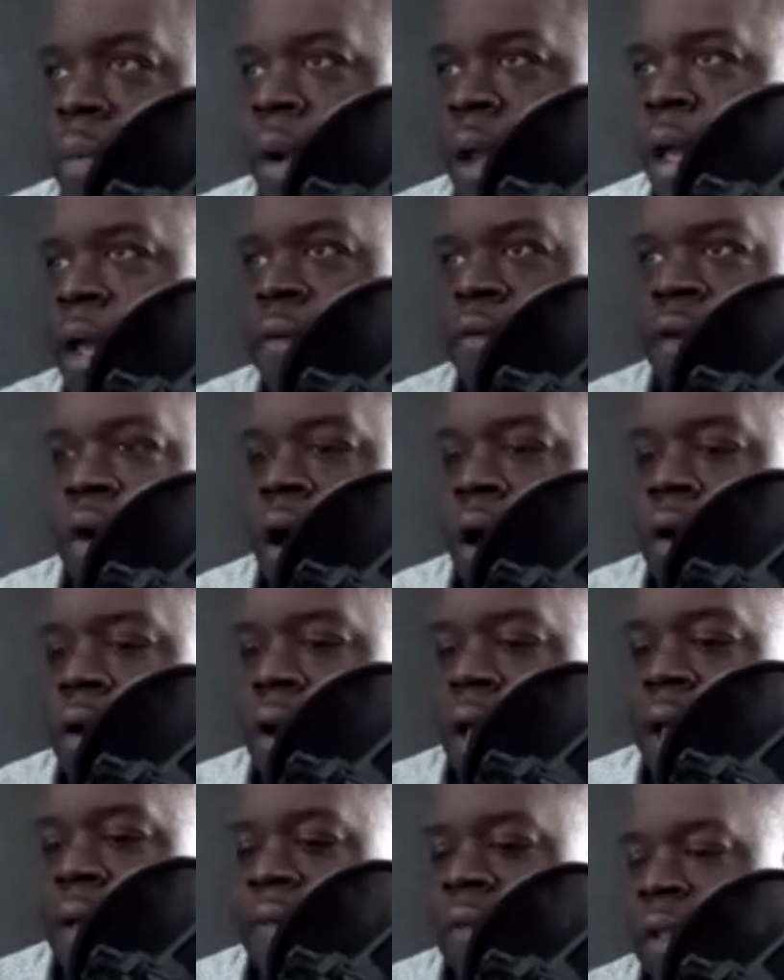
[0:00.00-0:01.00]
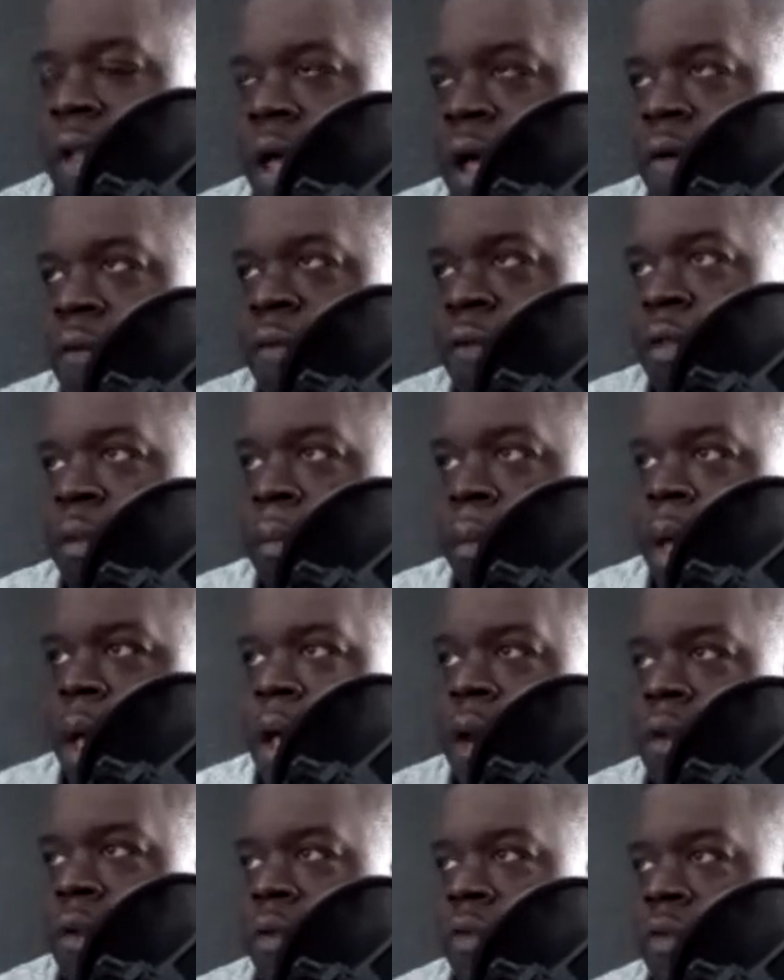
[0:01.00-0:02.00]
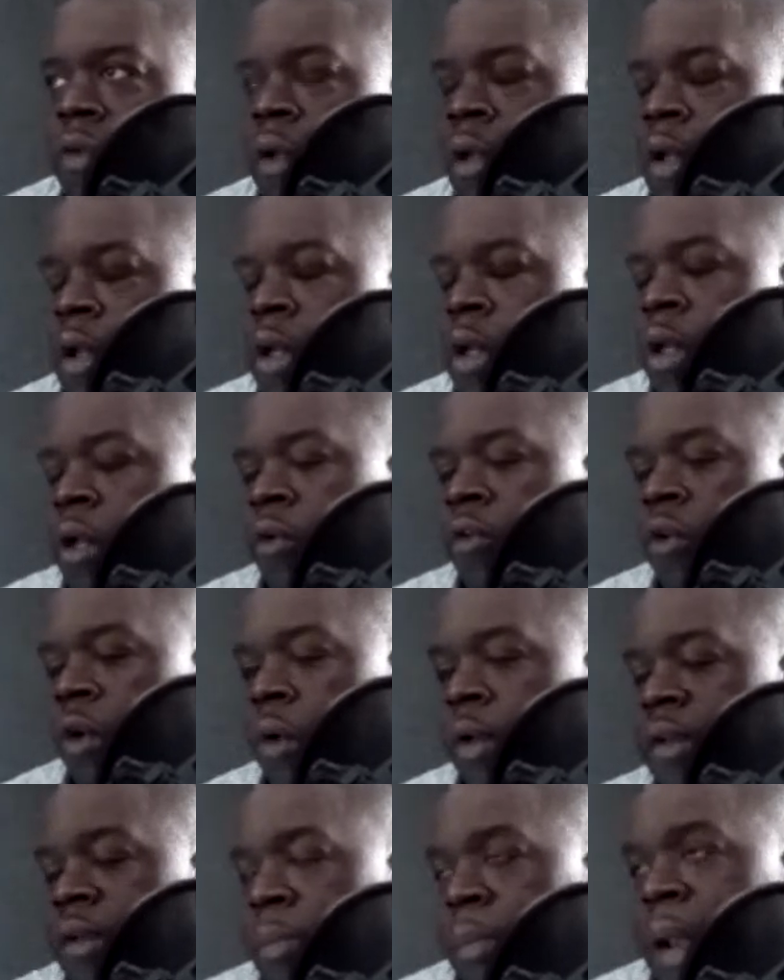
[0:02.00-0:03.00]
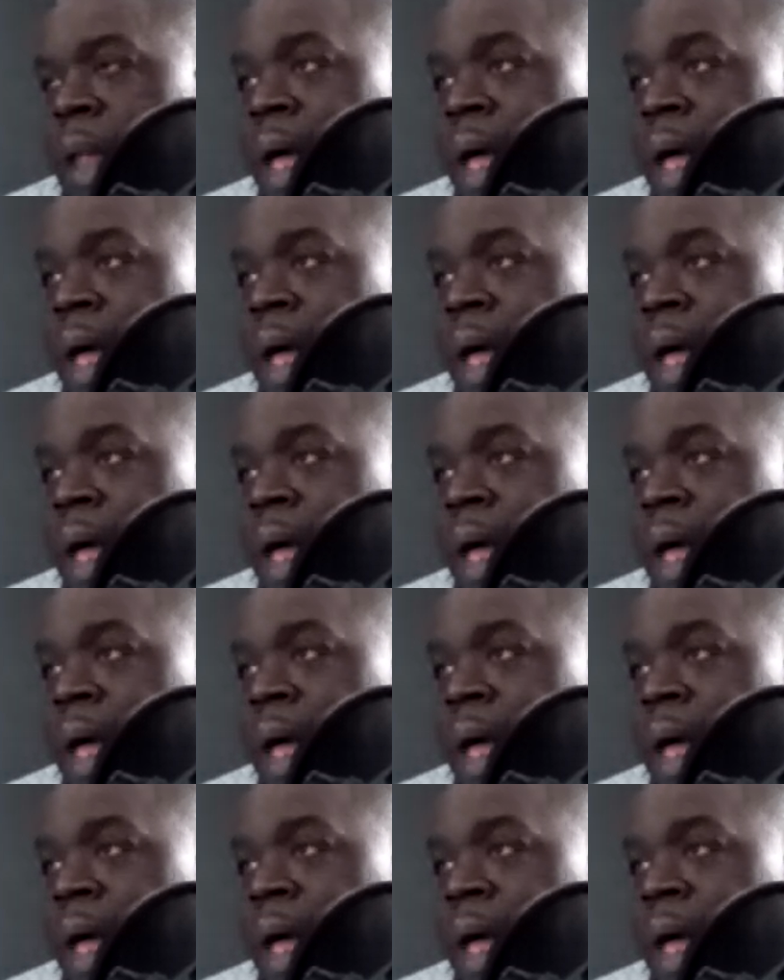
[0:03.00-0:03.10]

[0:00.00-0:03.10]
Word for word: brand, for our lifestyle, for the models. So it's a